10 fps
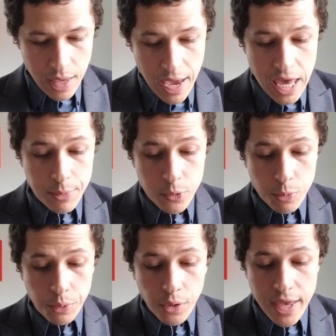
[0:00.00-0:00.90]
And I'm going to
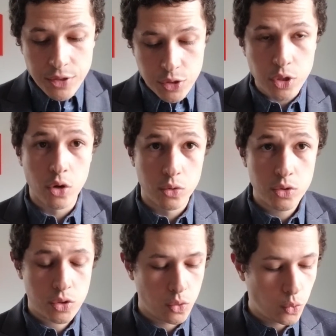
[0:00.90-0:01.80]
replace
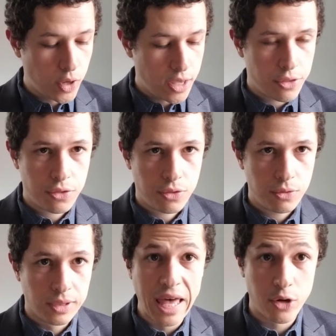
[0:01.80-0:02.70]
those with
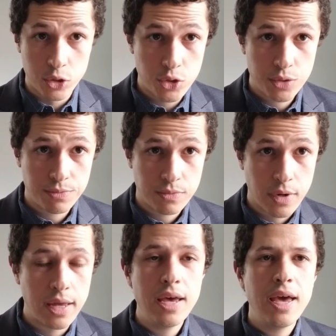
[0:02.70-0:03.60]
letters,
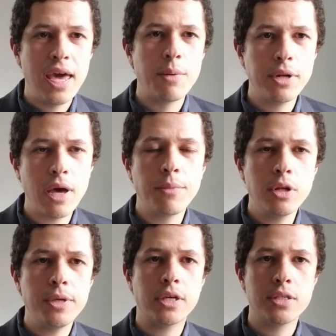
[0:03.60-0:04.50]
right? And I'm going to
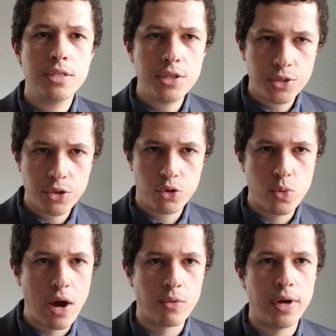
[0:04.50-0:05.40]
be consistent
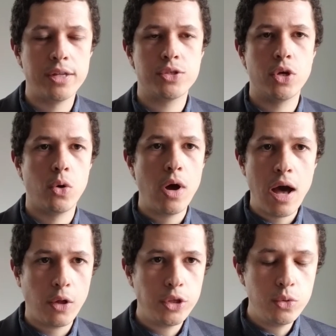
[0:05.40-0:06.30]
throughout, right? So
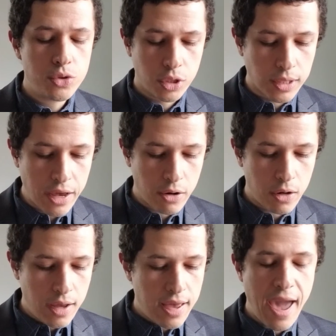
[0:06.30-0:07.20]
I'll use the
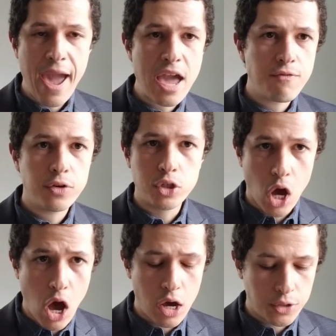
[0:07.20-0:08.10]
letter A for
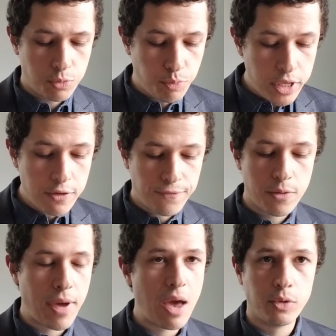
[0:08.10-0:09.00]
dogs, B for
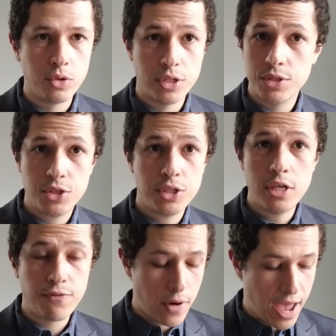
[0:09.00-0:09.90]
mammals, and C
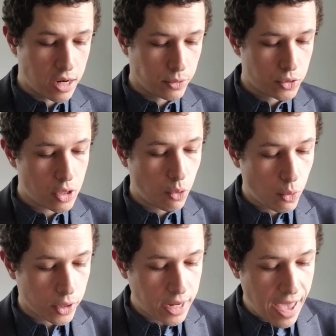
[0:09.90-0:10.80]
for animals. And what
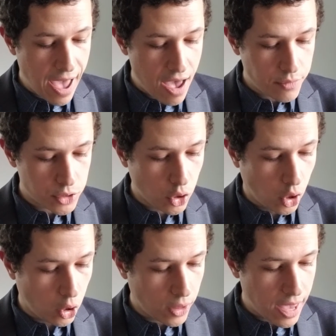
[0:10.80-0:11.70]
we're going to have is
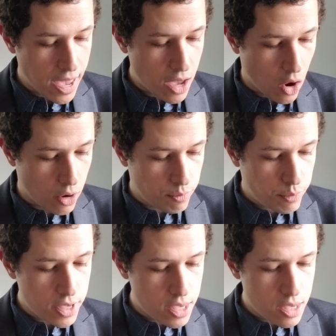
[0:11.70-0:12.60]
all A are
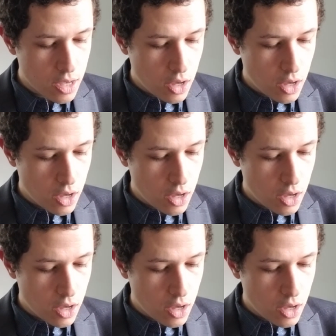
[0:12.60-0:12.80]
B,